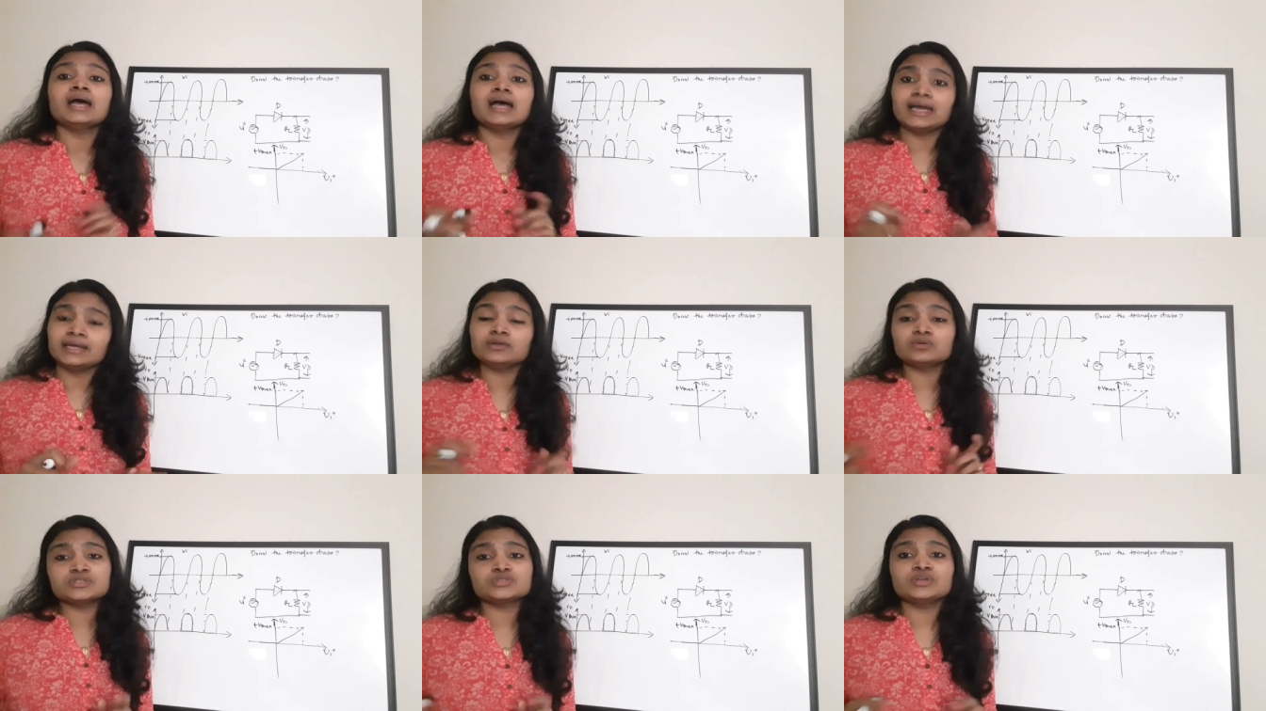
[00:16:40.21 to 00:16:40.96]
And
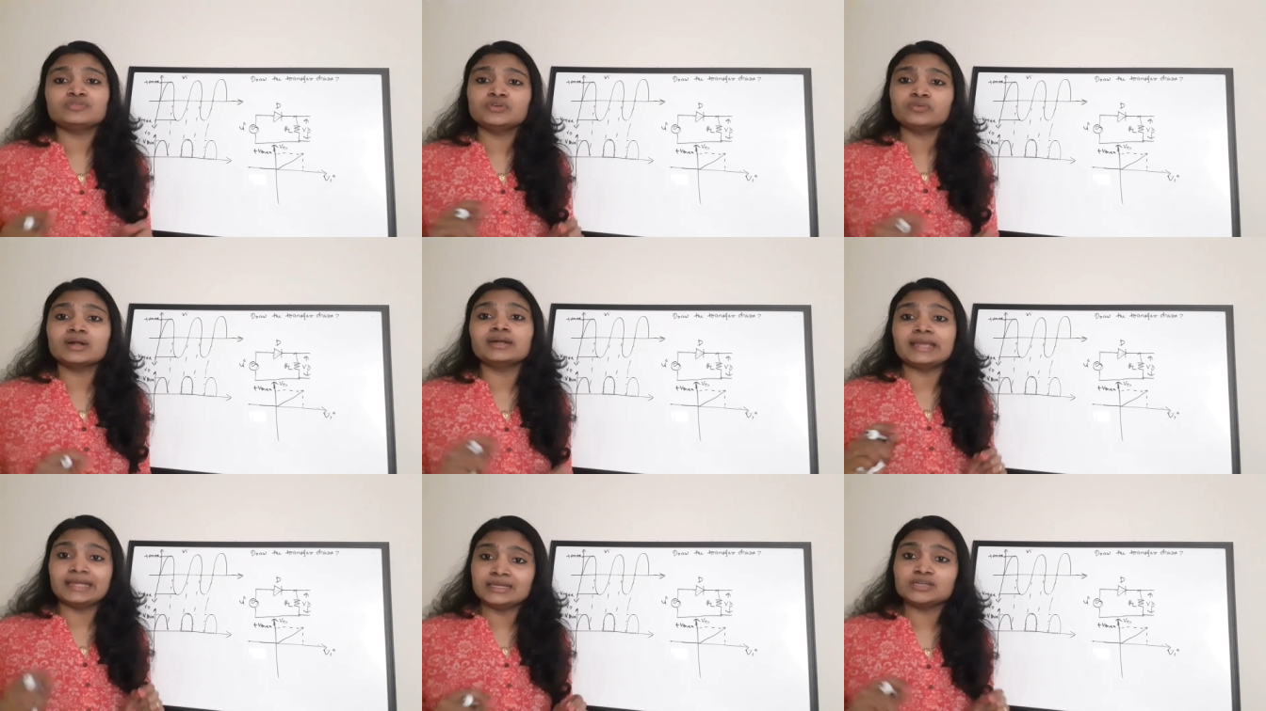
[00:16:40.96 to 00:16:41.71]
also if you
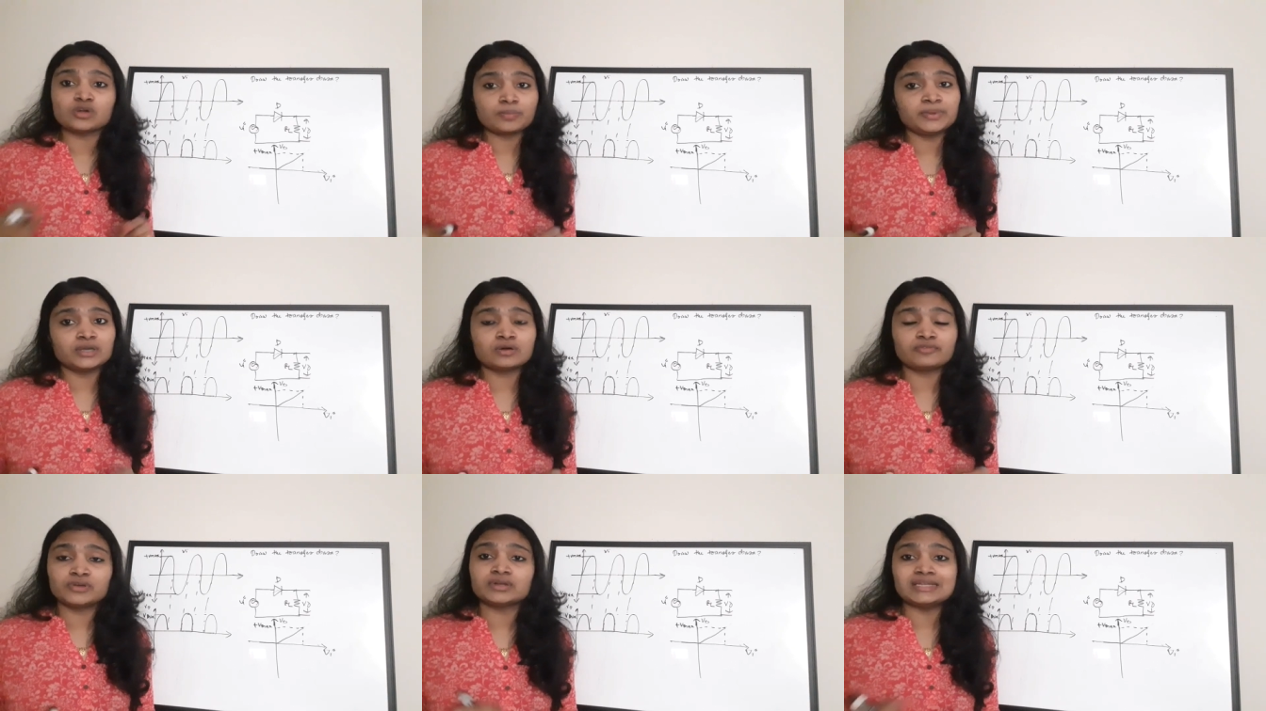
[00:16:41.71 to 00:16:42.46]
want any topic
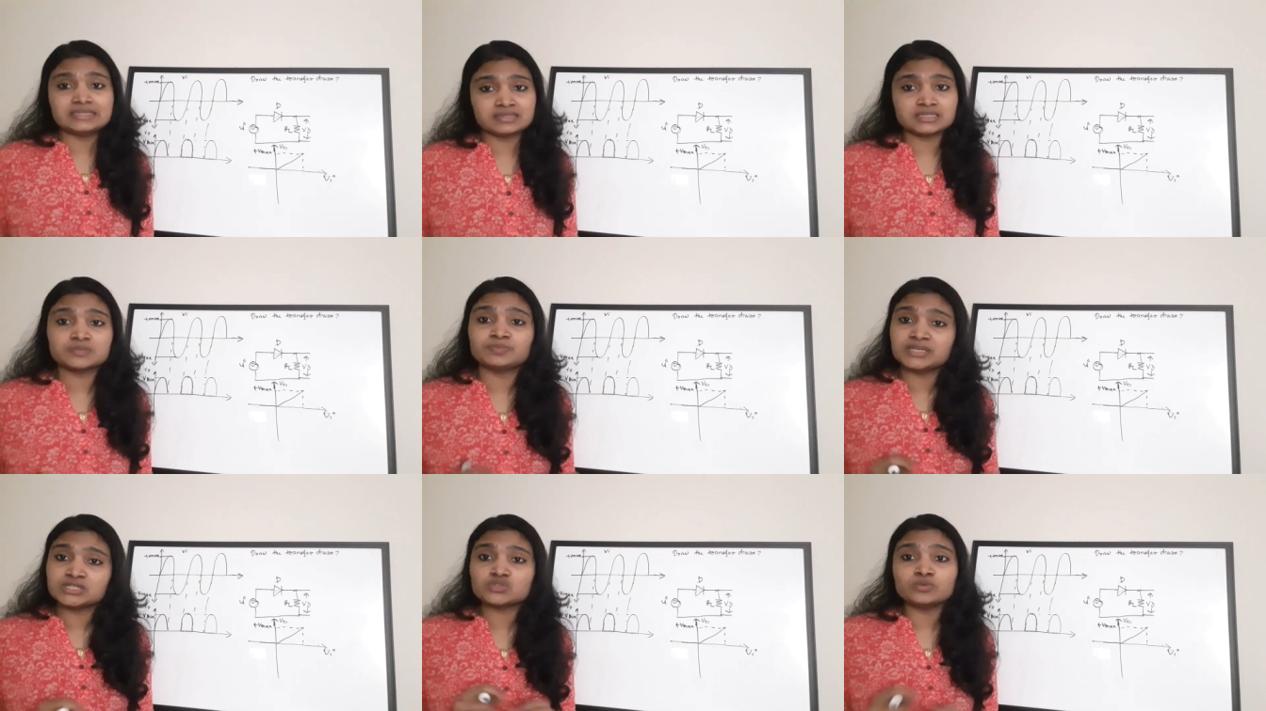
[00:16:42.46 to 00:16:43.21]
of your interest,
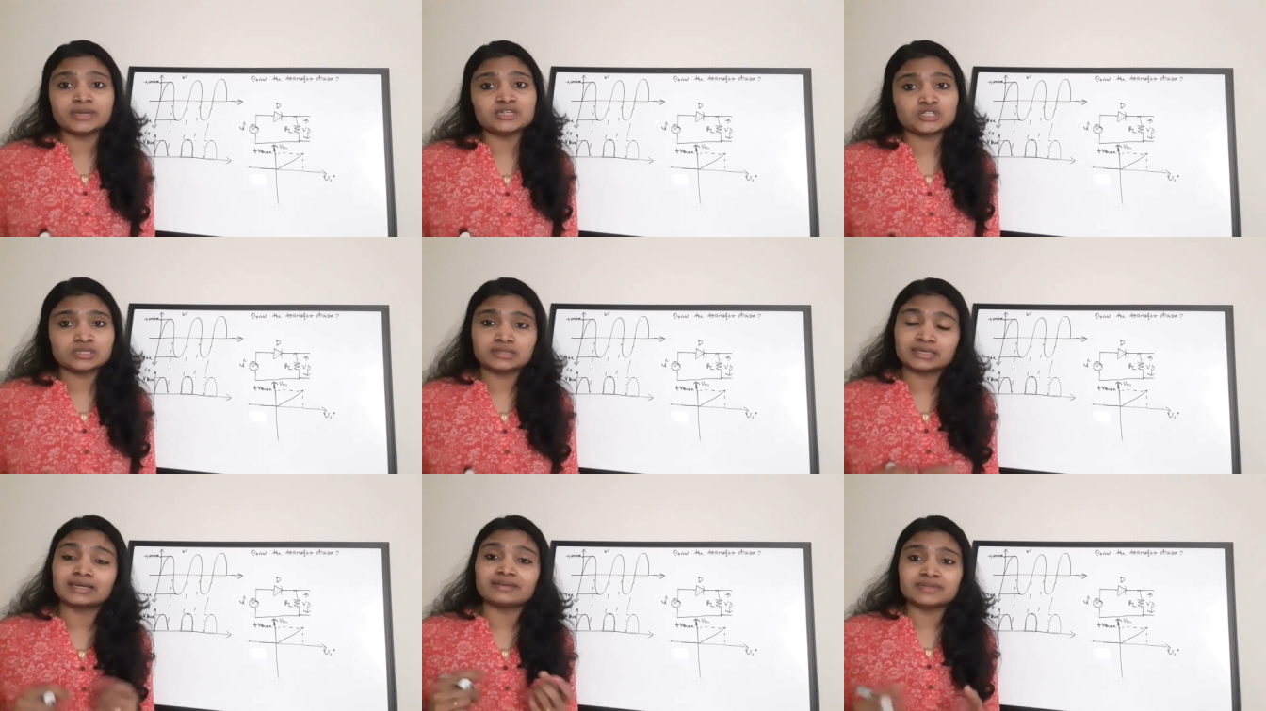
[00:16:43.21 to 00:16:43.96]
please do mention in
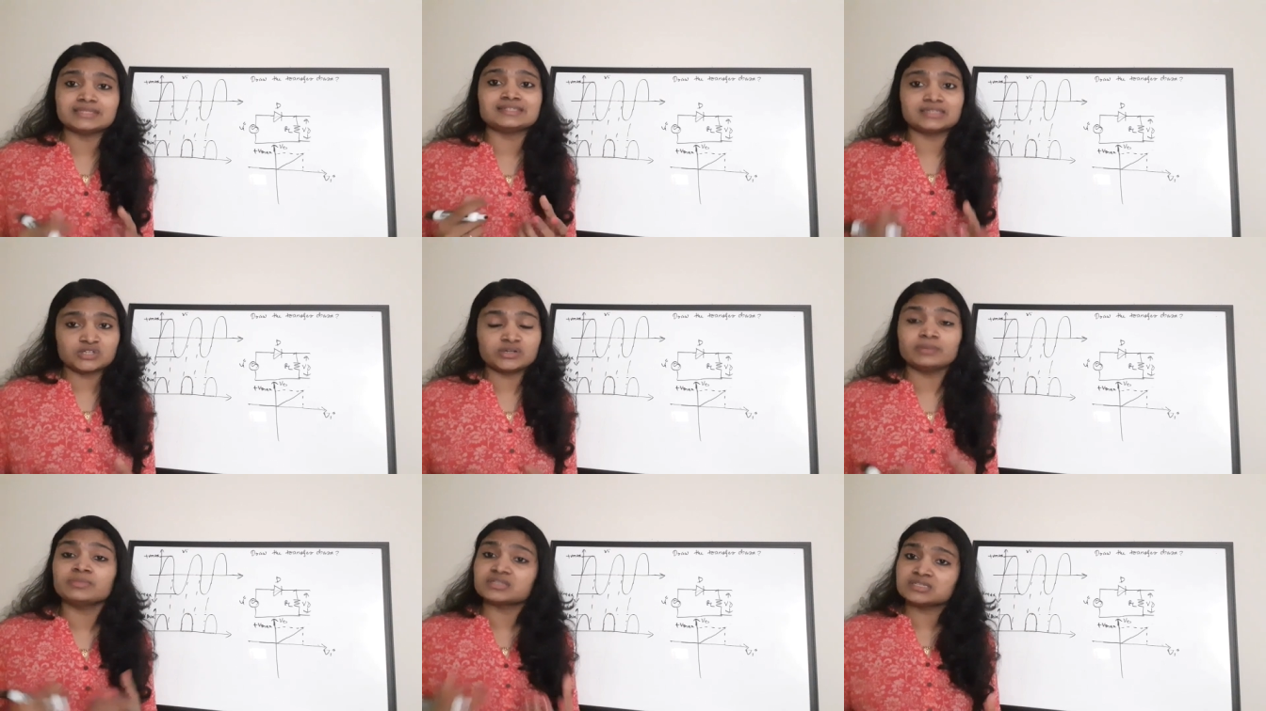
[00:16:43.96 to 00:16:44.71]
the comment
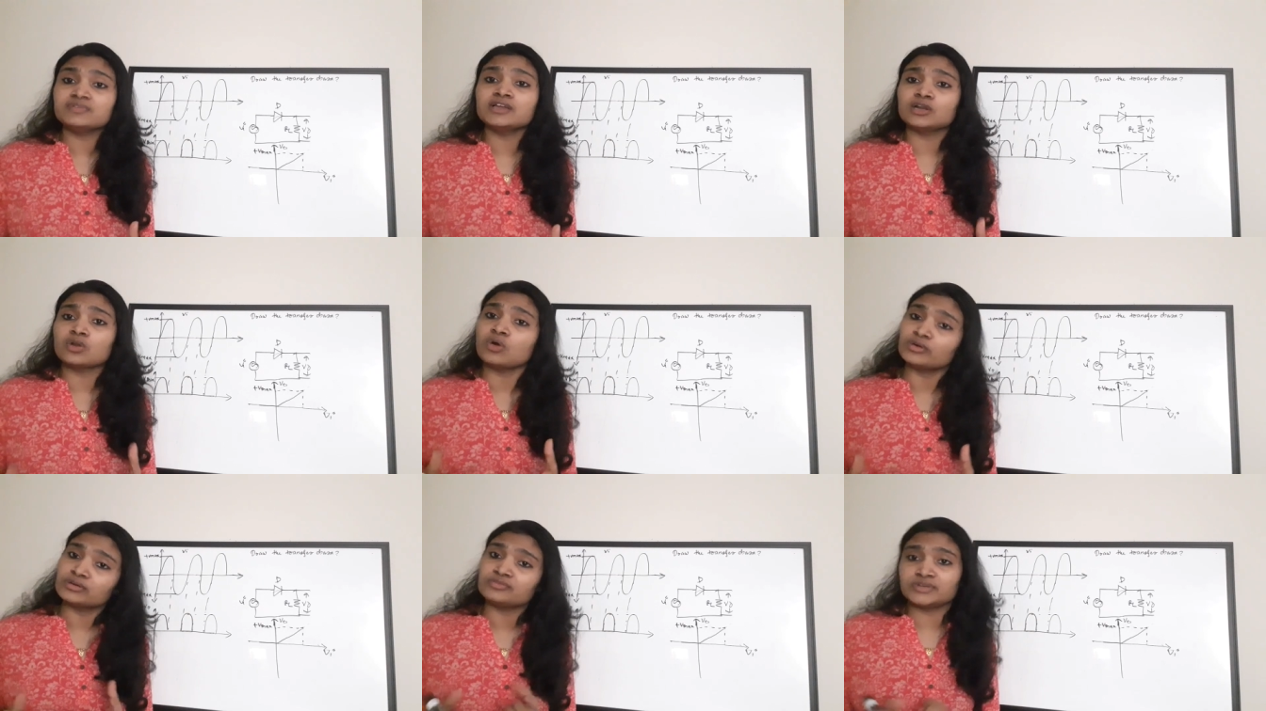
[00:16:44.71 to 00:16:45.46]
section. I'm receiving a
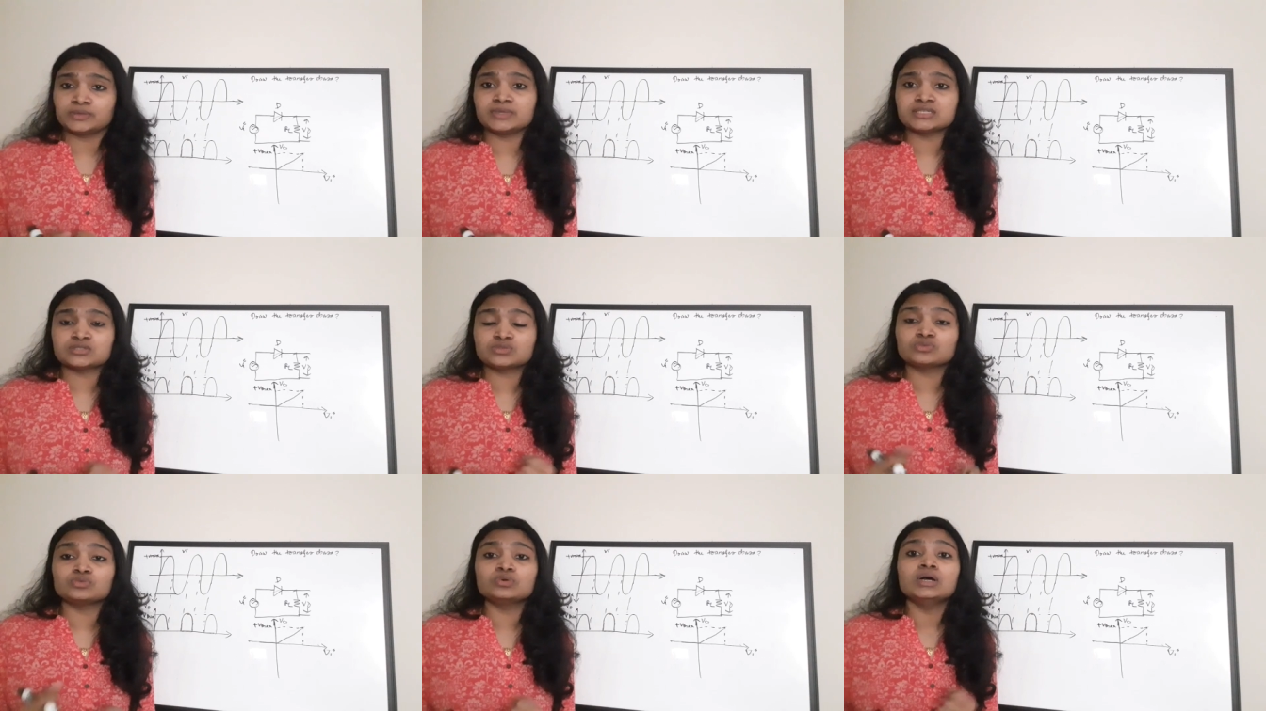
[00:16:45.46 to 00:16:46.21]
lot of requests
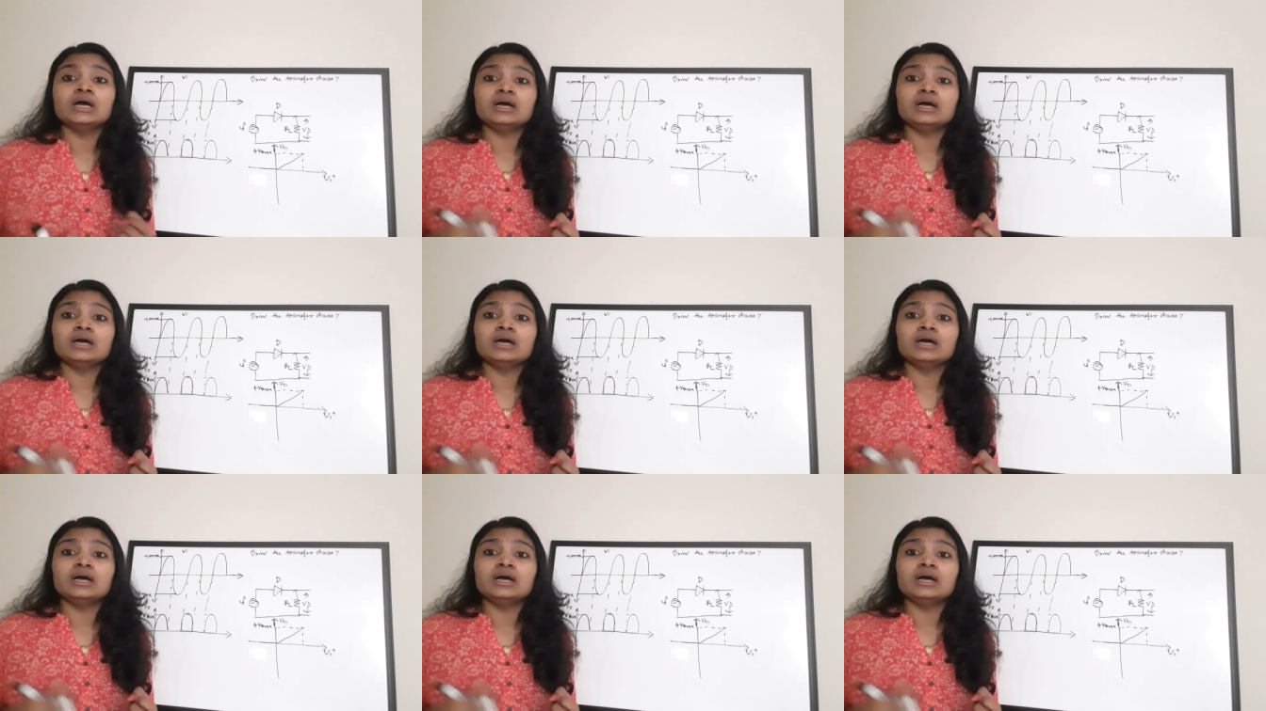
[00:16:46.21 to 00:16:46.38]
to do